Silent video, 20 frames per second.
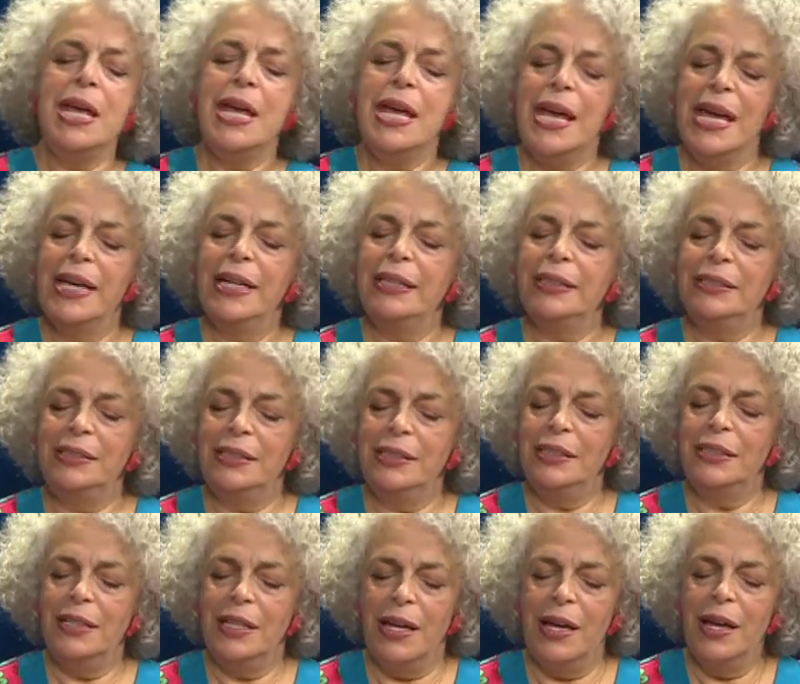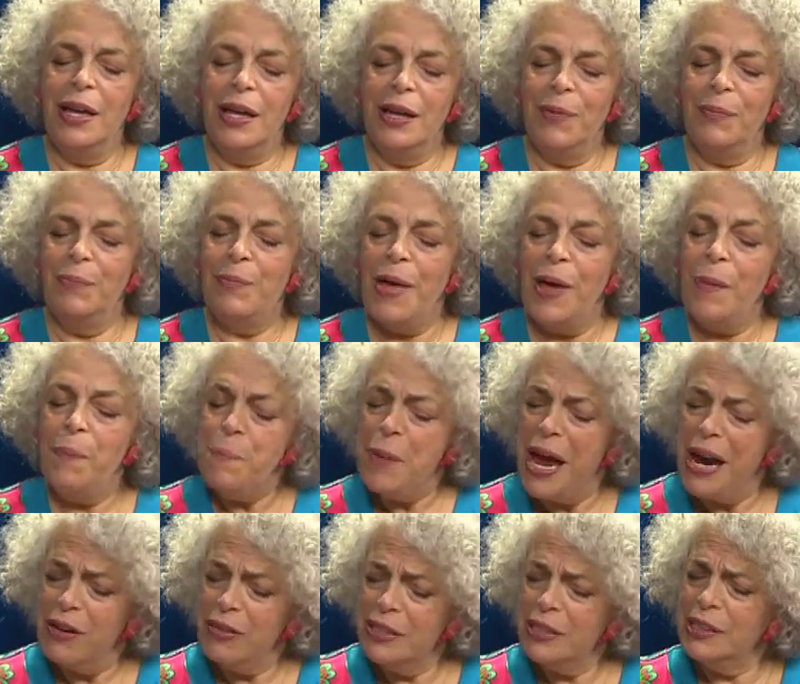And um,
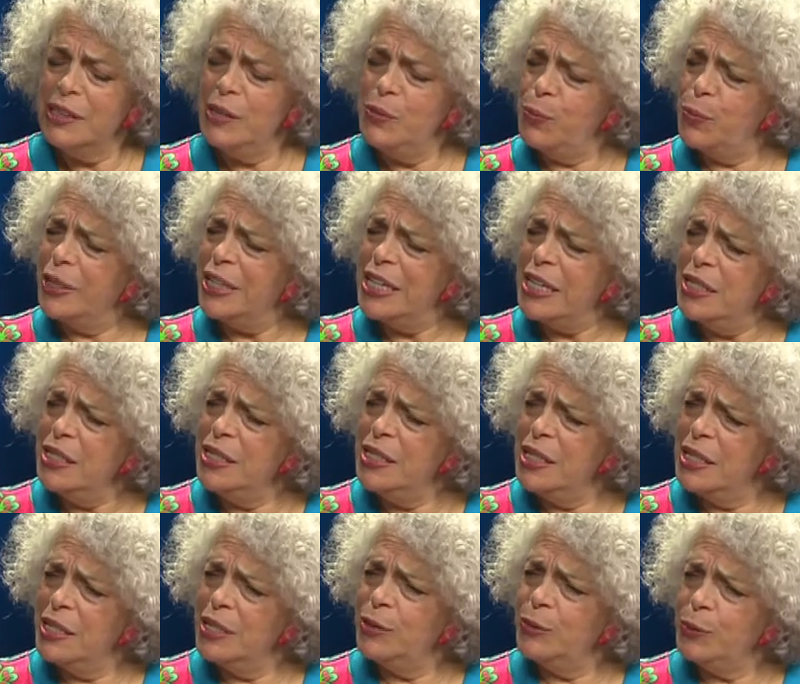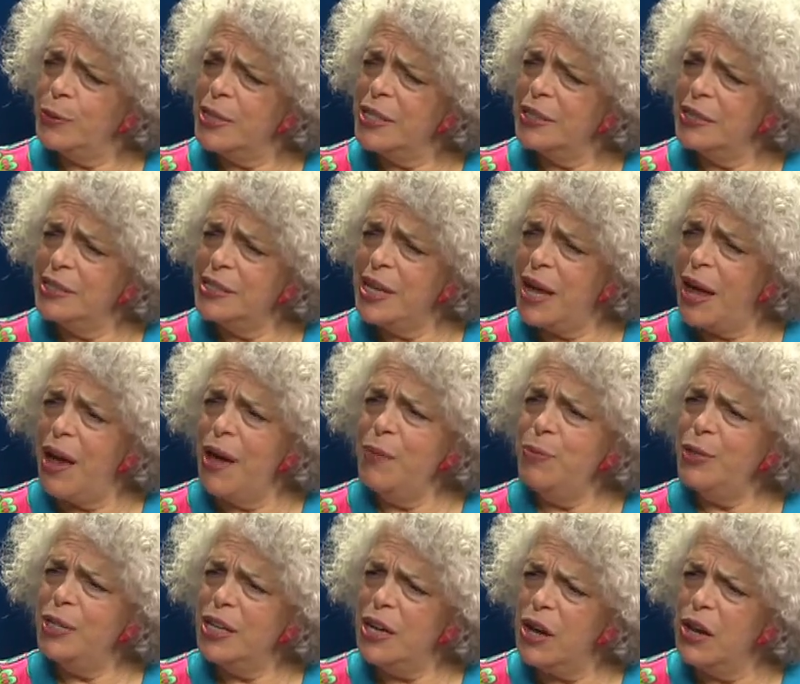apparently what I did was I
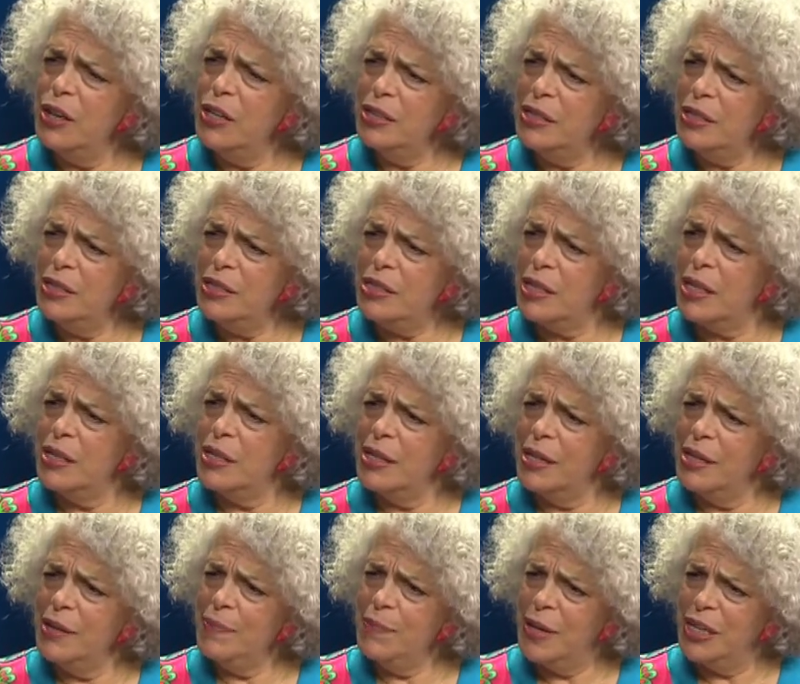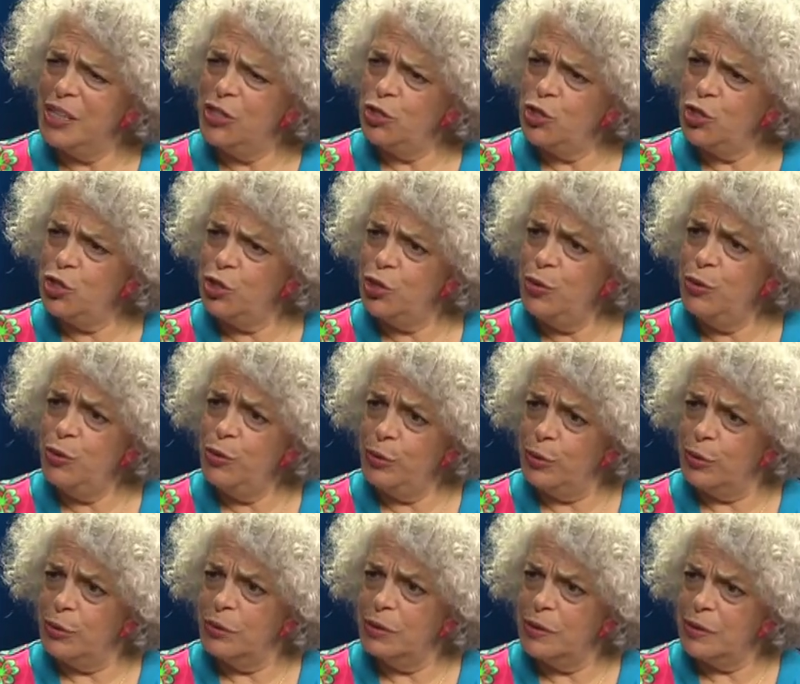would untie my
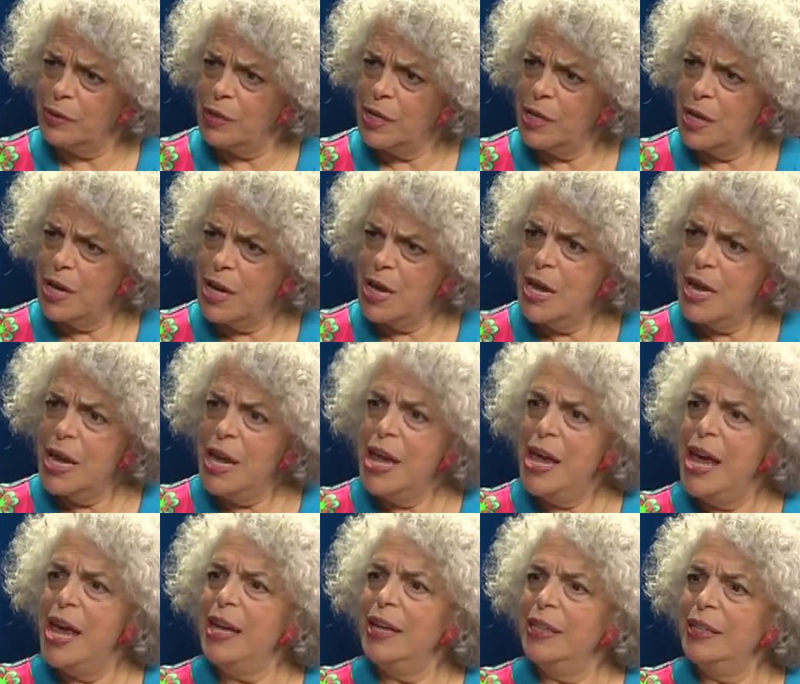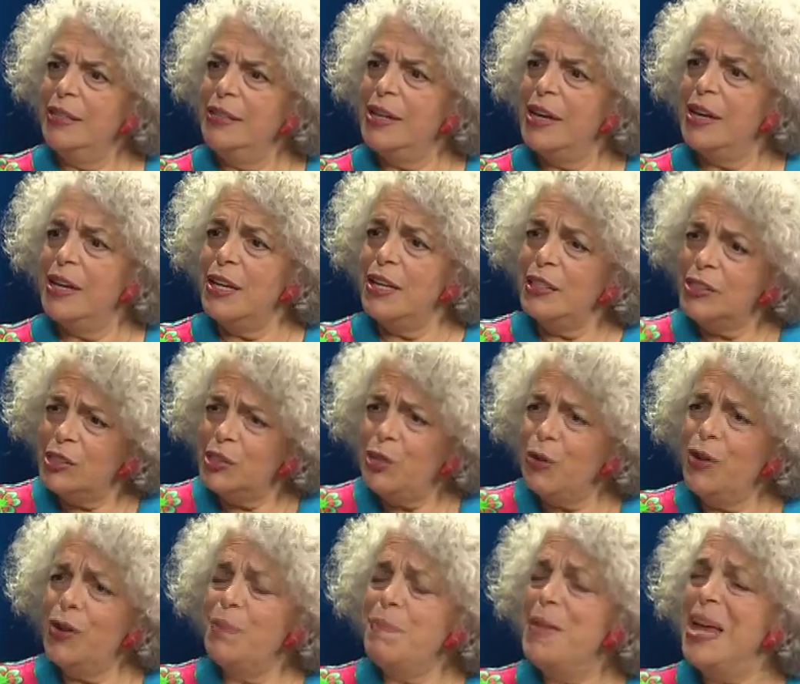shoes and
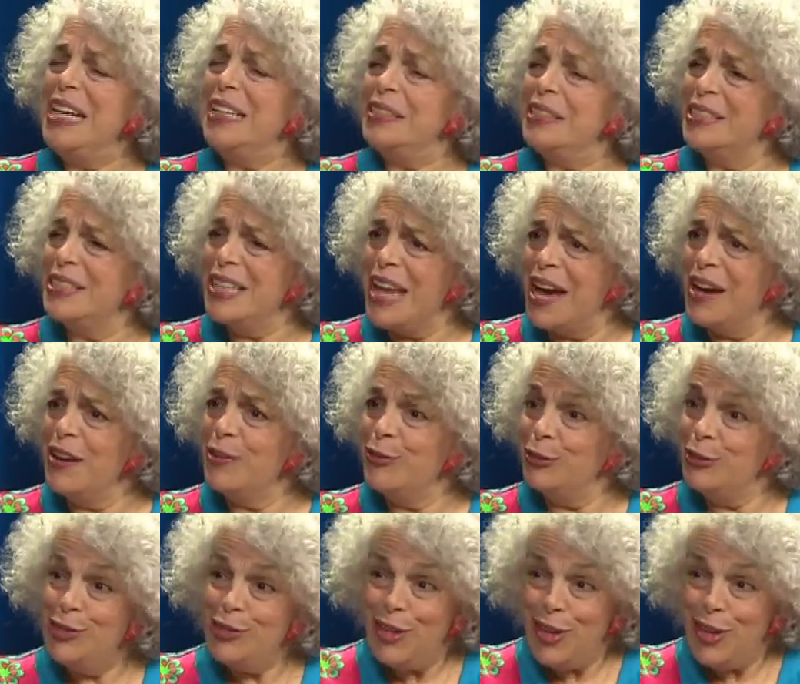sort of make sounds